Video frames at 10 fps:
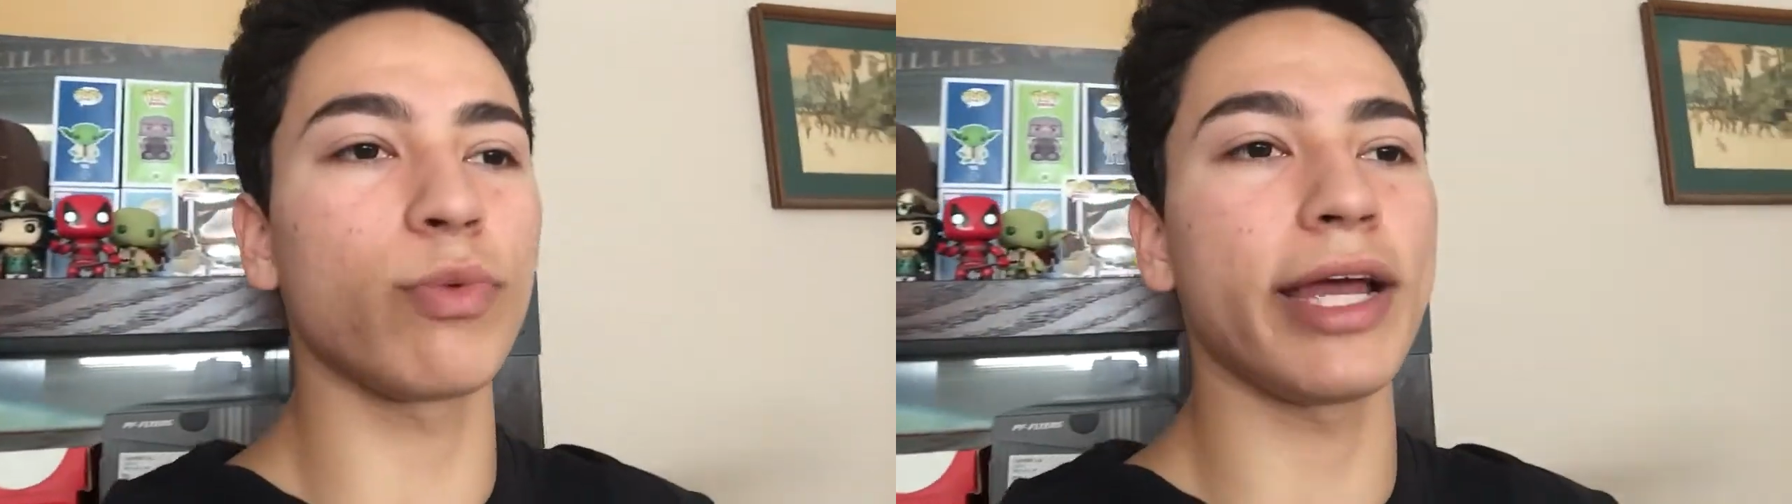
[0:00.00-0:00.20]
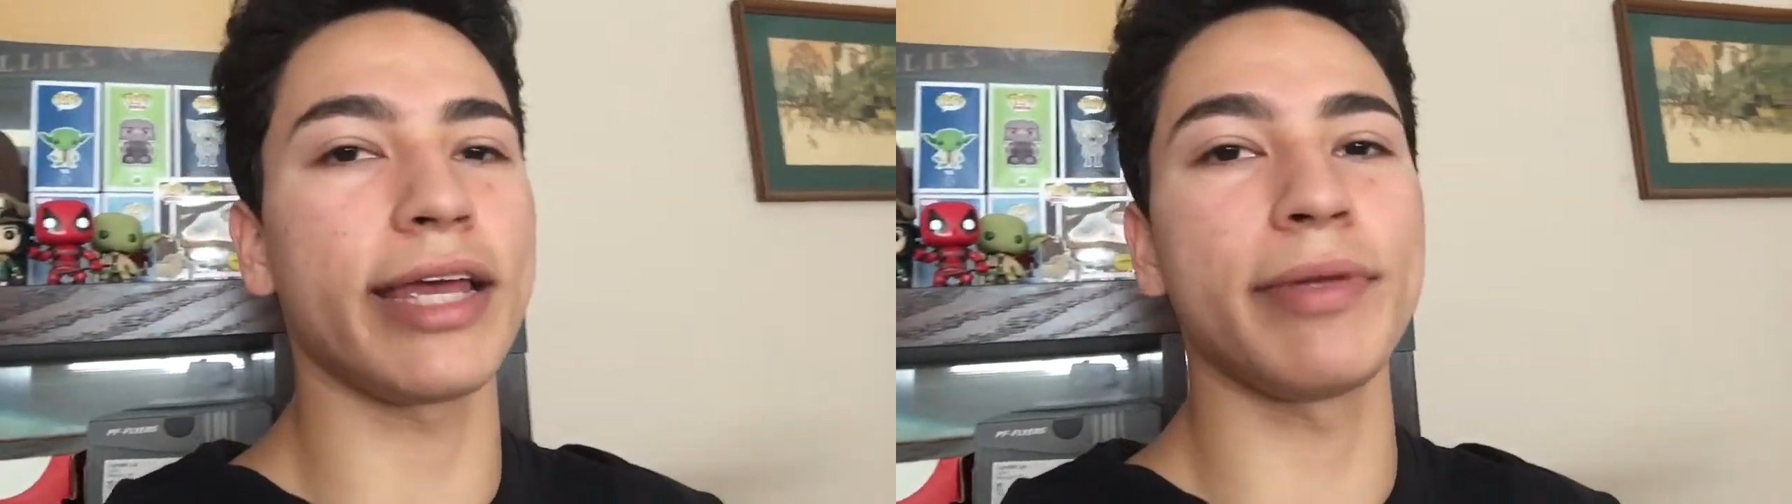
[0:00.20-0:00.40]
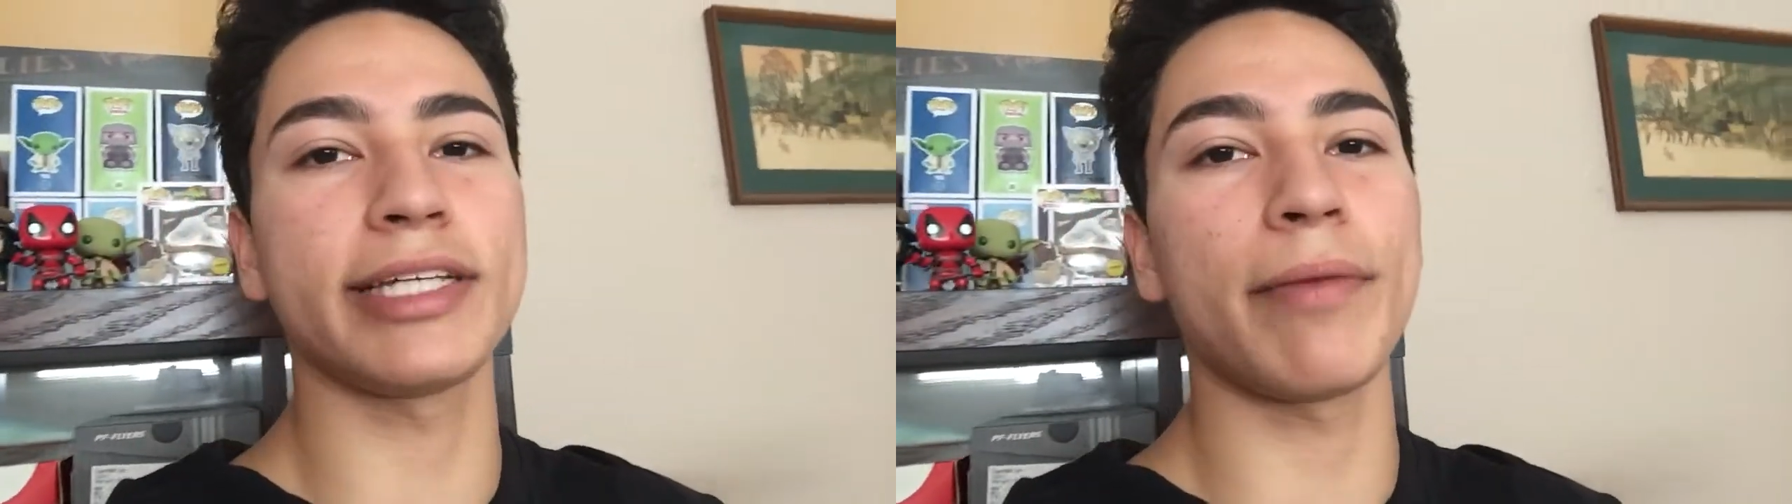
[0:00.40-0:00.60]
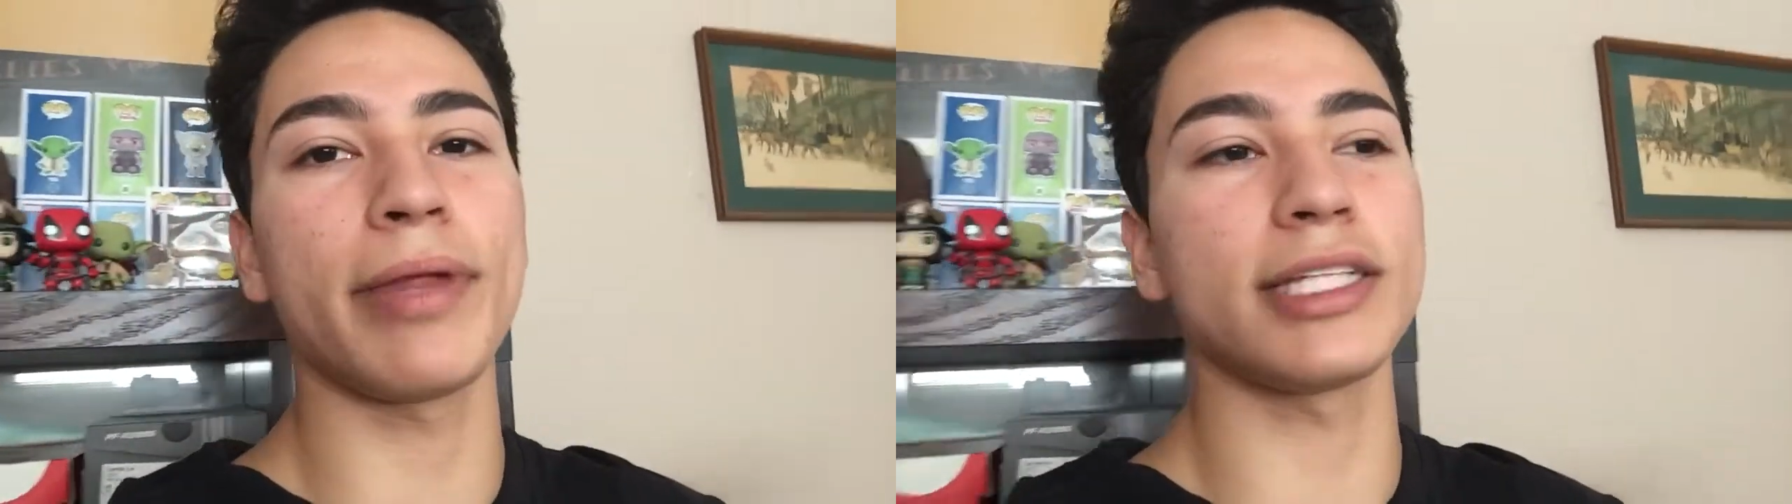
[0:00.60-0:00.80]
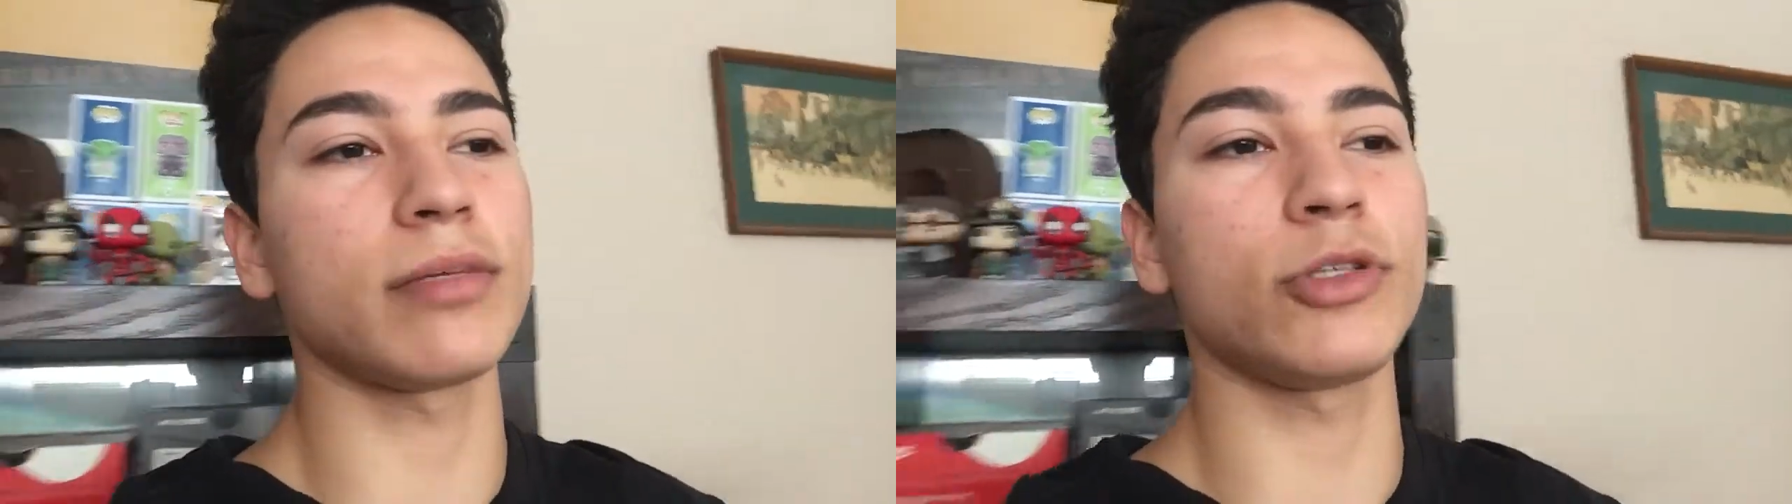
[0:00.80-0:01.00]
wait, give me 10
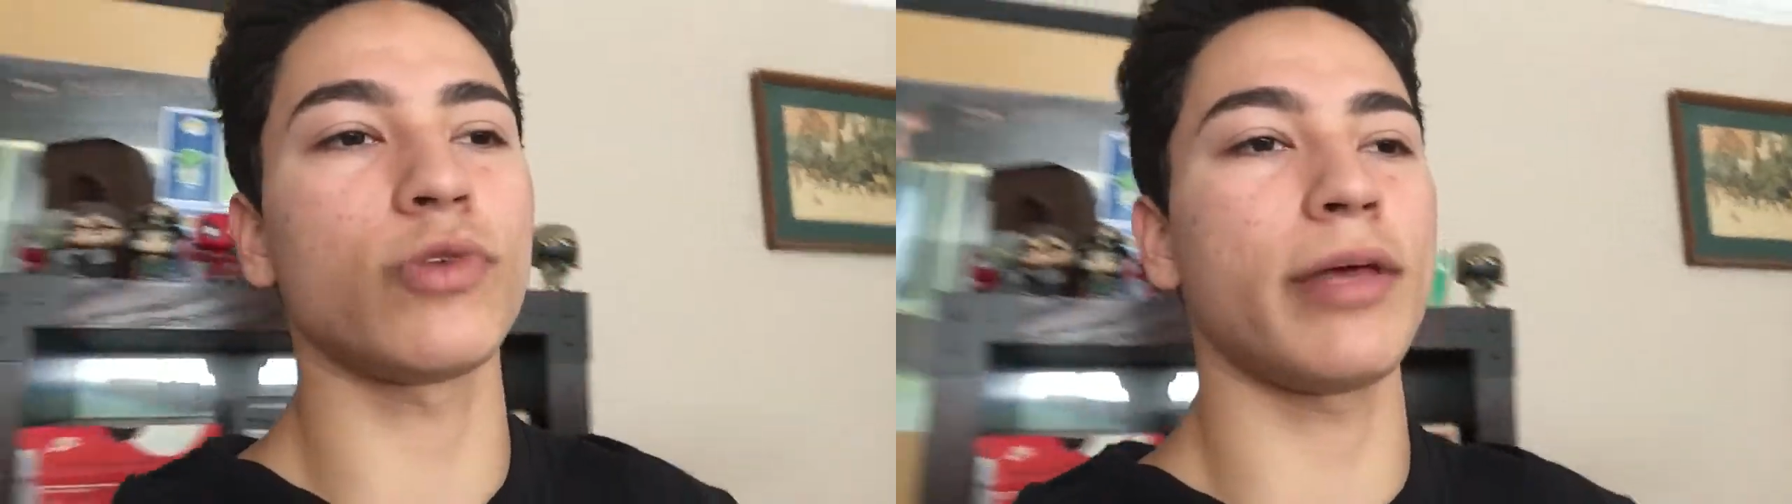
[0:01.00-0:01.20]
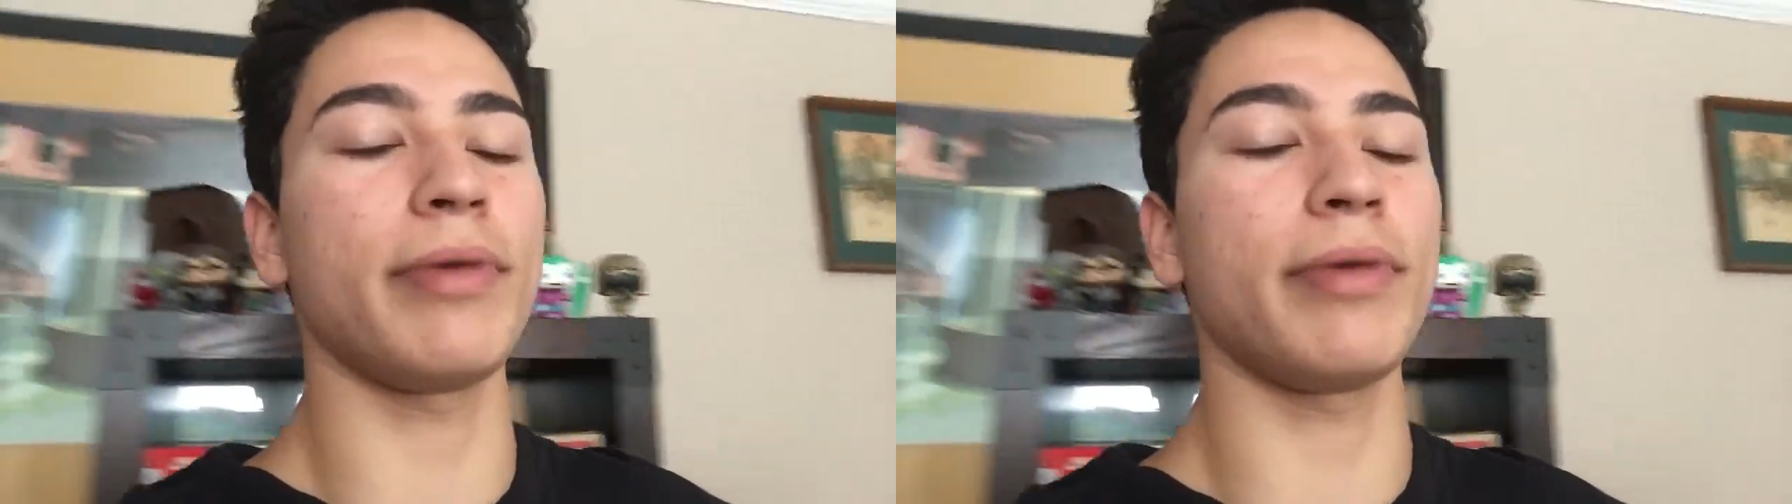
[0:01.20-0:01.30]
minutes, give me 20